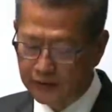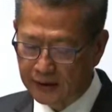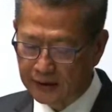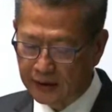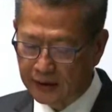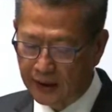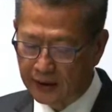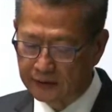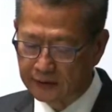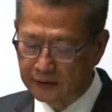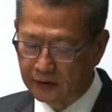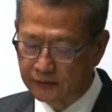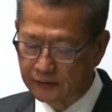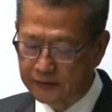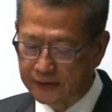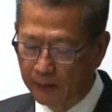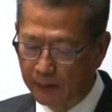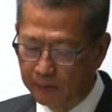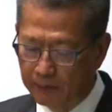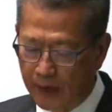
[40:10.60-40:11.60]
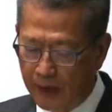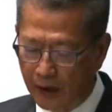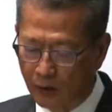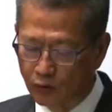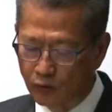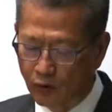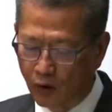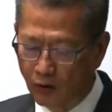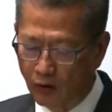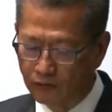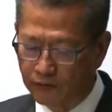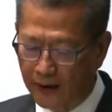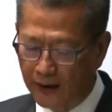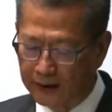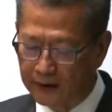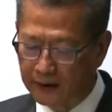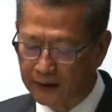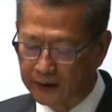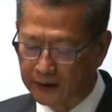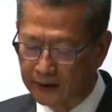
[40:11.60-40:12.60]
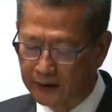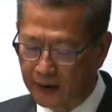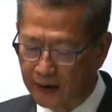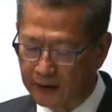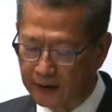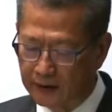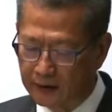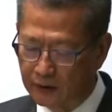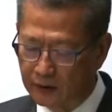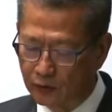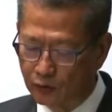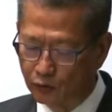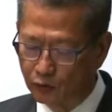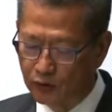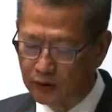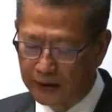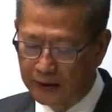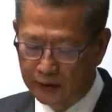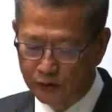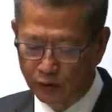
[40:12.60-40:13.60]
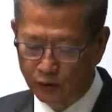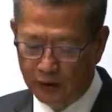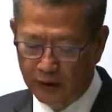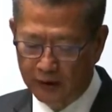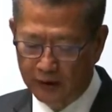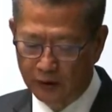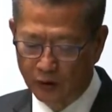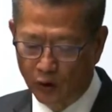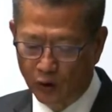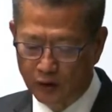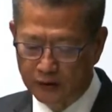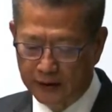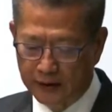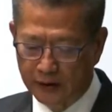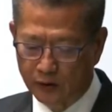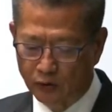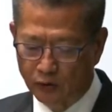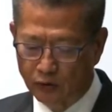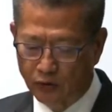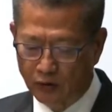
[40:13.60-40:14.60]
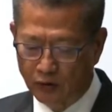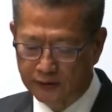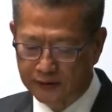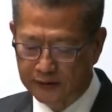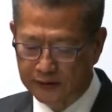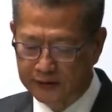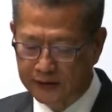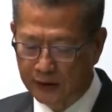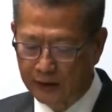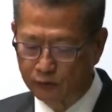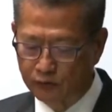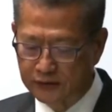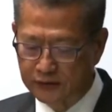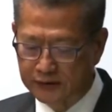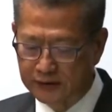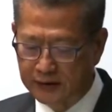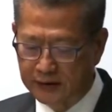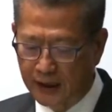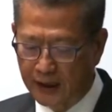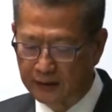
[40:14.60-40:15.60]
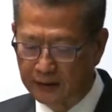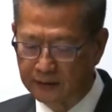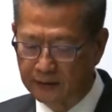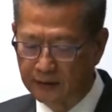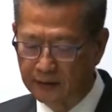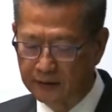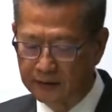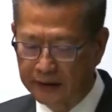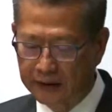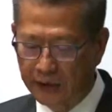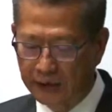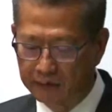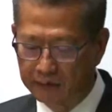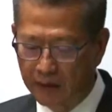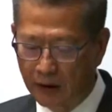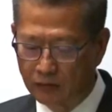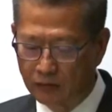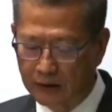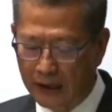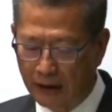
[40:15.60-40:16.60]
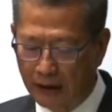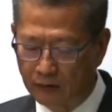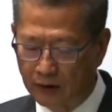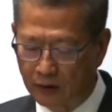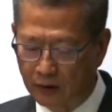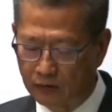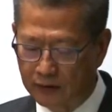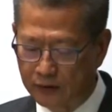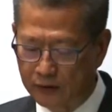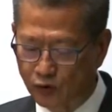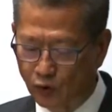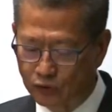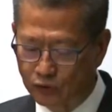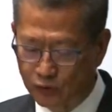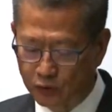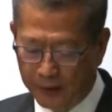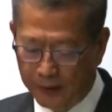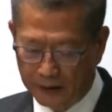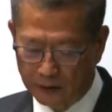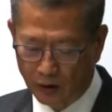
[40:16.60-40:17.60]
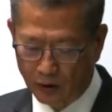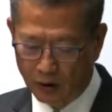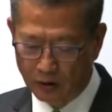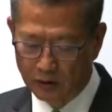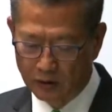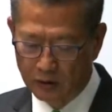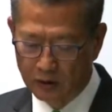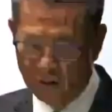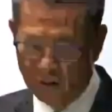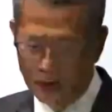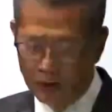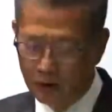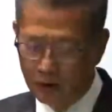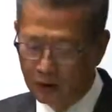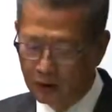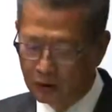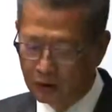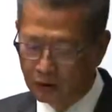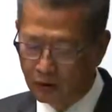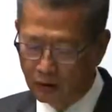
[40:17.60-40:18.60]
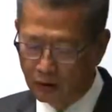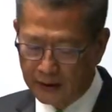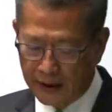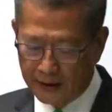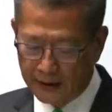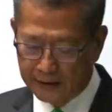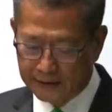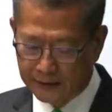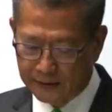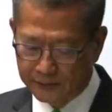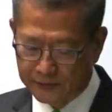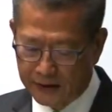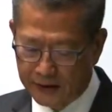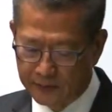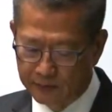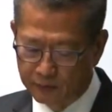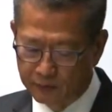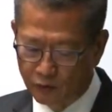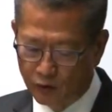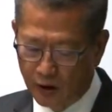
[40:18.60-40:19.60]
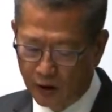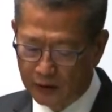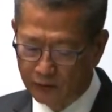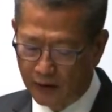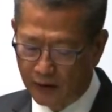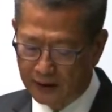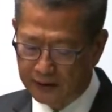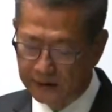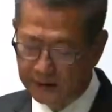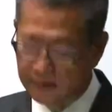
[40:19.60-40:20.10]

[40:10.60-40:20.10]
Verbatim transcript: With its deep and extensive connections with the world, Hong Kong will continue to be an important platform for economic exchanges and trade between the mainland and the international community.